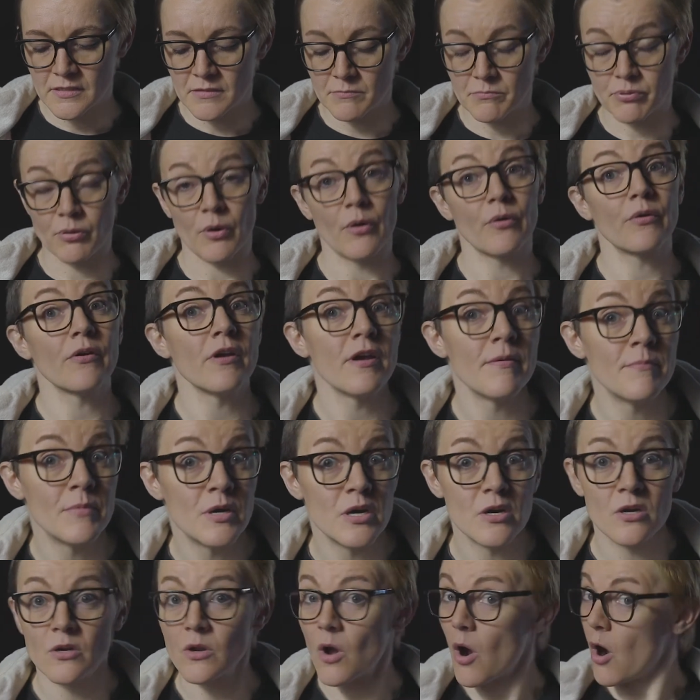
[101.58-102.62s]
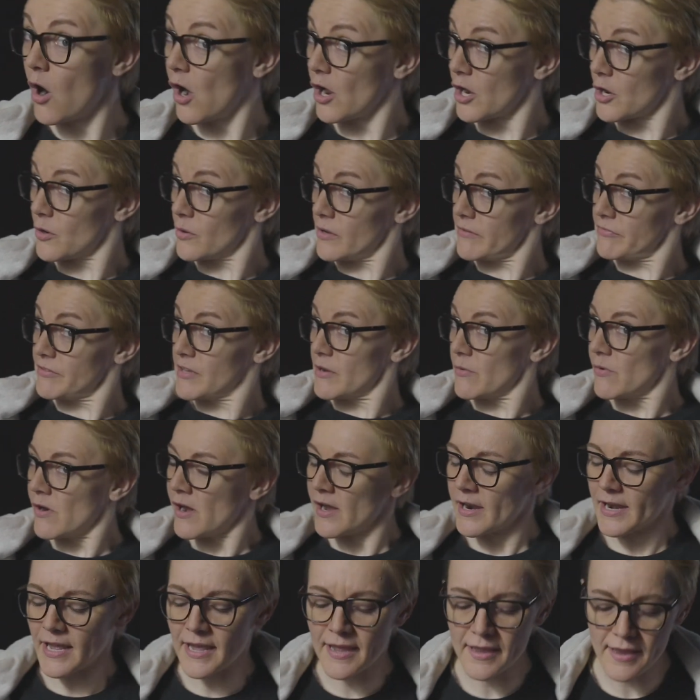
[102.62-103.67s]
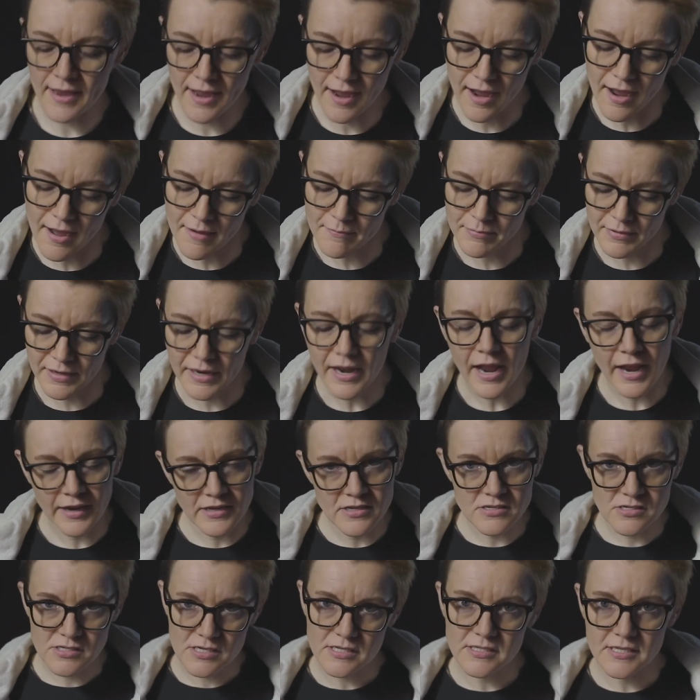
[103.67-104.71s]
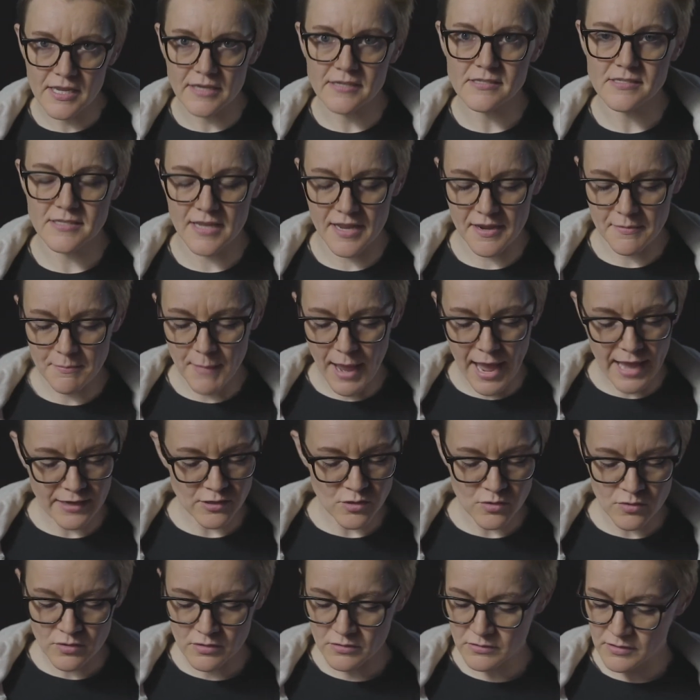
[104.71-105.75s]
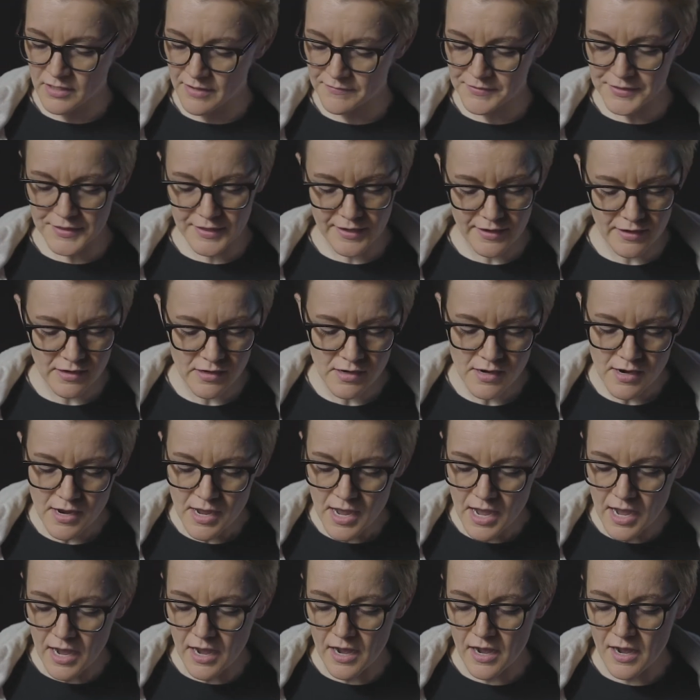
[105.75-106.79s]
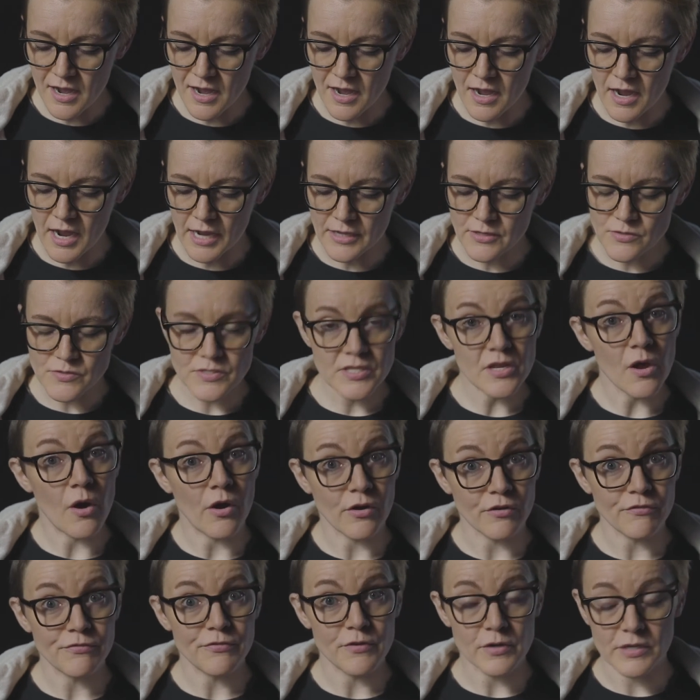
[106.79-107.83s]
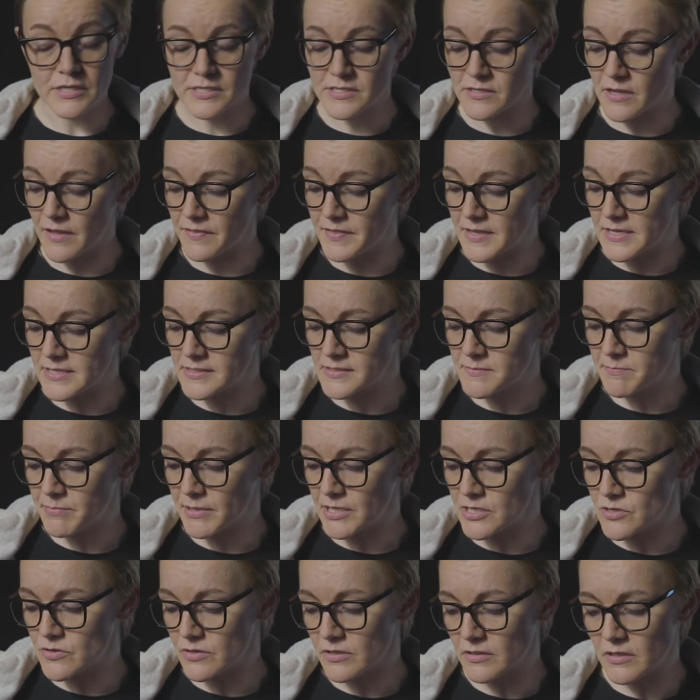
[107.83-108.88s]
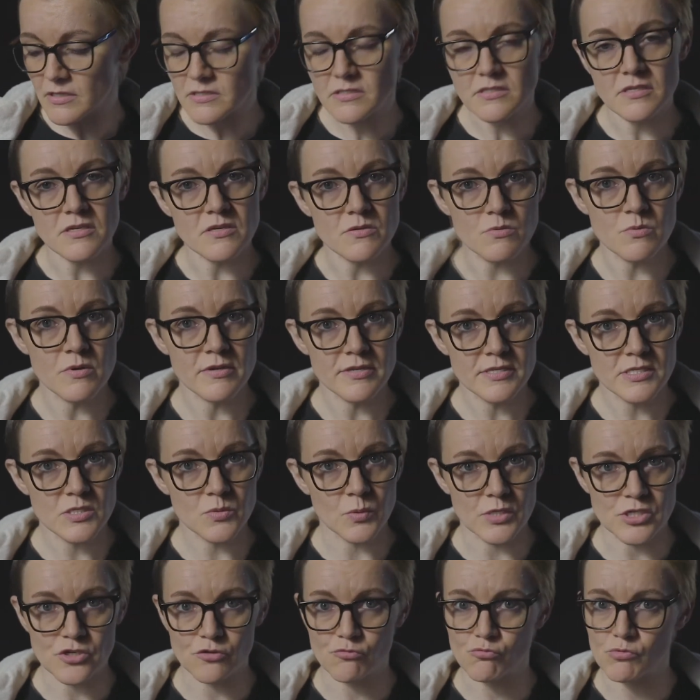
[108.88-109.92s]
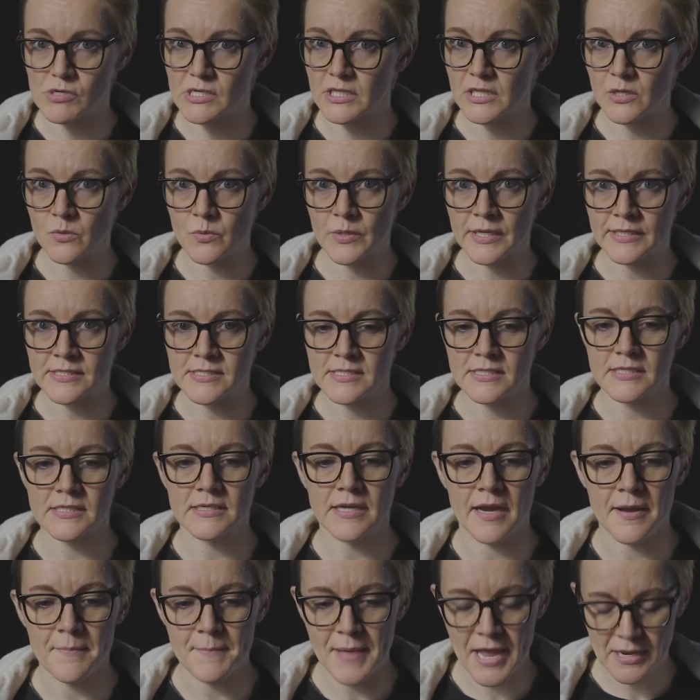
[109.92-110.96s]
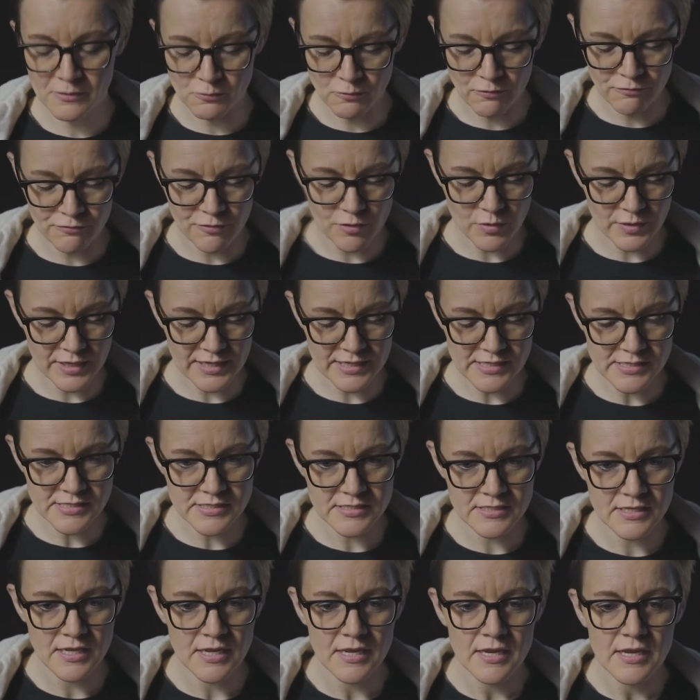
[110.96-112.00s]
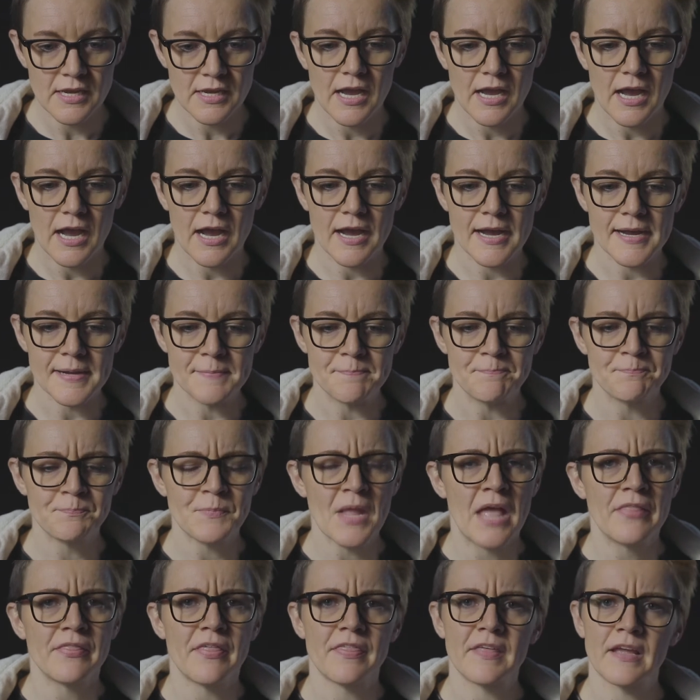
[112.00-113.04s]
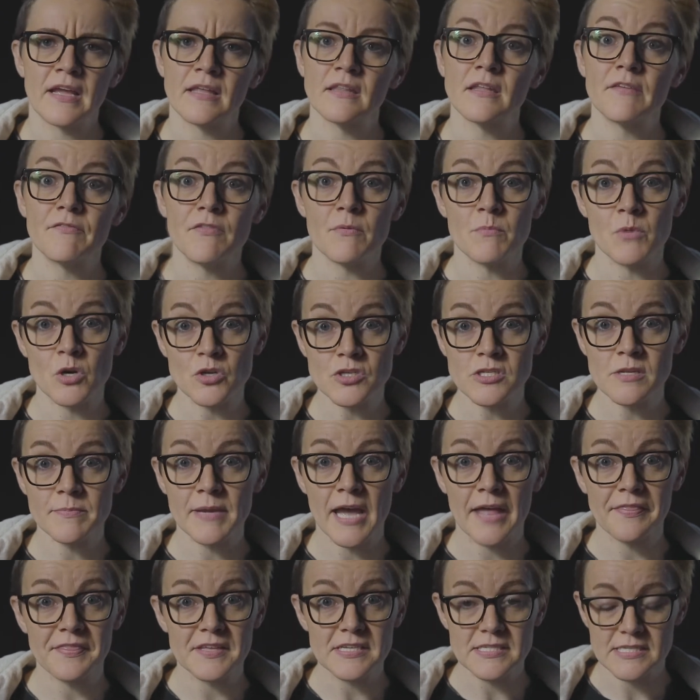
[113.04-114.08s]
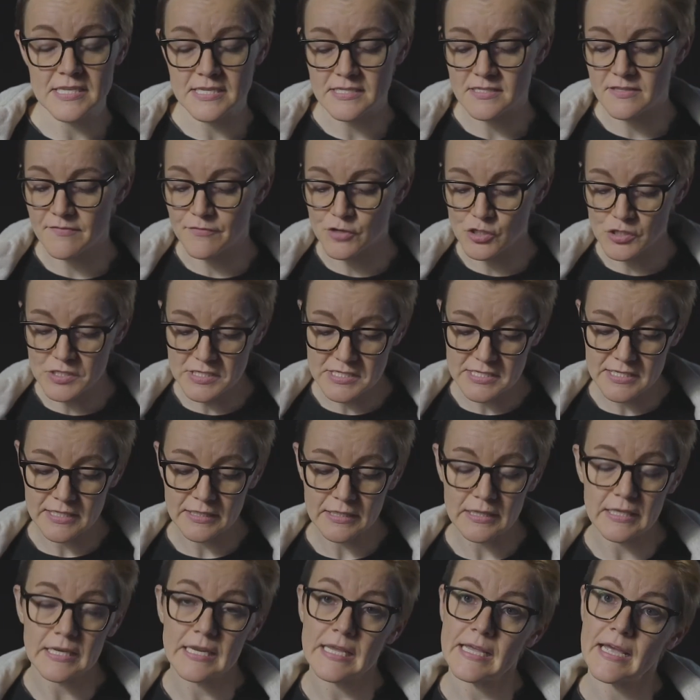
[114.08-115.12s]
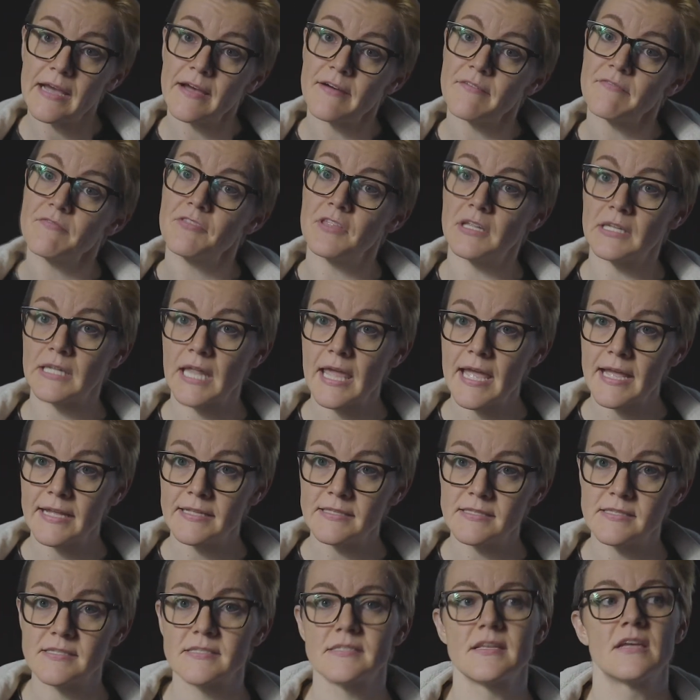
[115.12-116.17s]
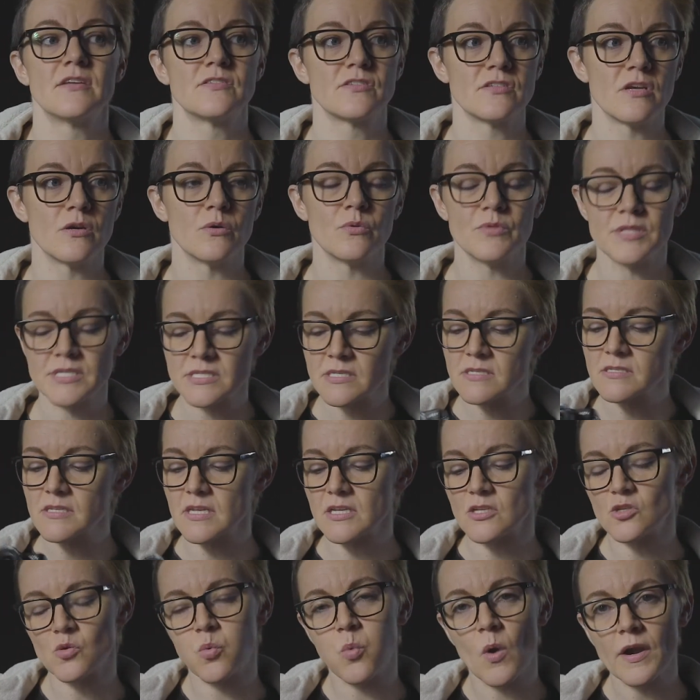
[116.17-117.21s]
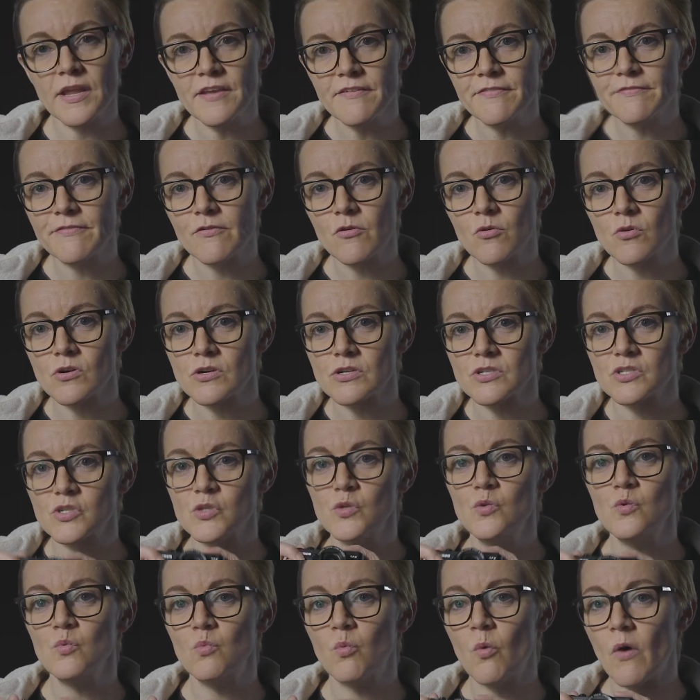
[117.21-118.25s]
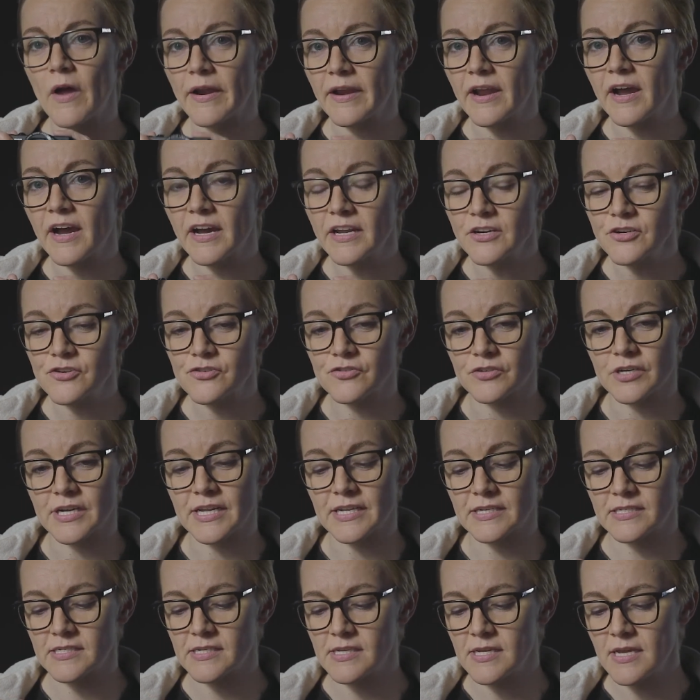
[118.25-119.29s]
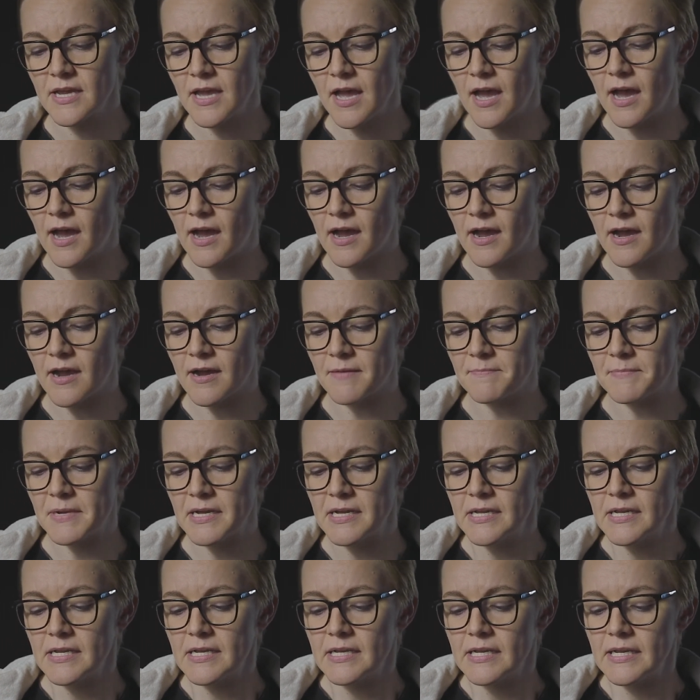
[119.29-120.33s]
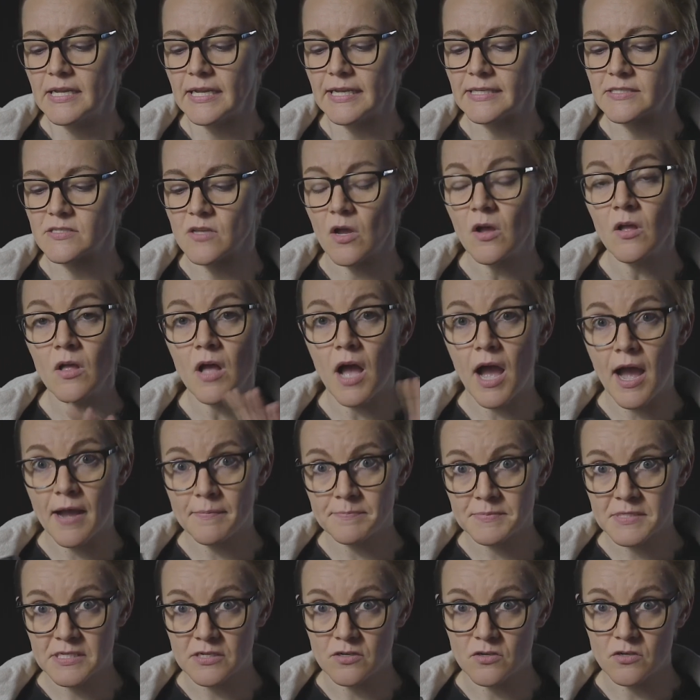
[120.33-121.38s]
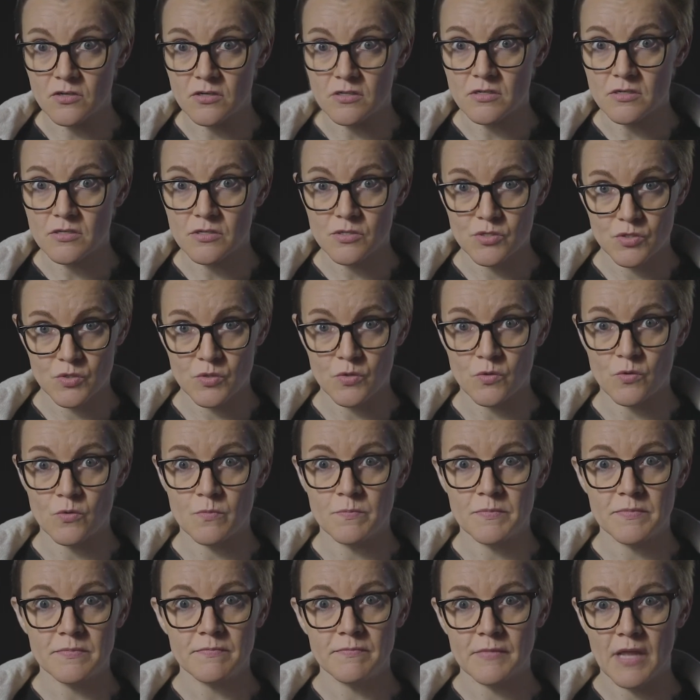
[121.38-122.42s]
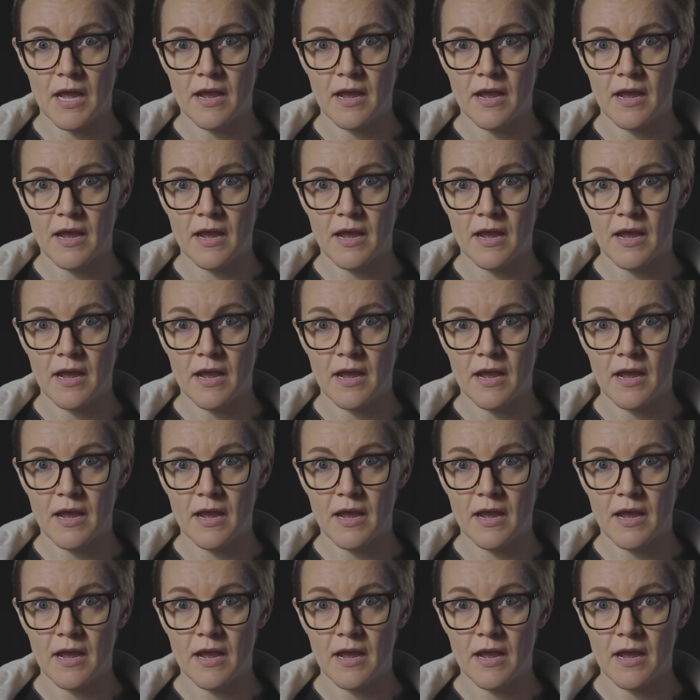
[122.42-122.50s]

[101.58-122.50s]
program mode, auto if you want it, but I usually tend to stay in manual, love it there. I use the autofocus on this, but you can also switch it really quick to a manual focus. The thing I love the most about this is the versatility of the lens. So this is a 24 to 100. It's all optical zoom.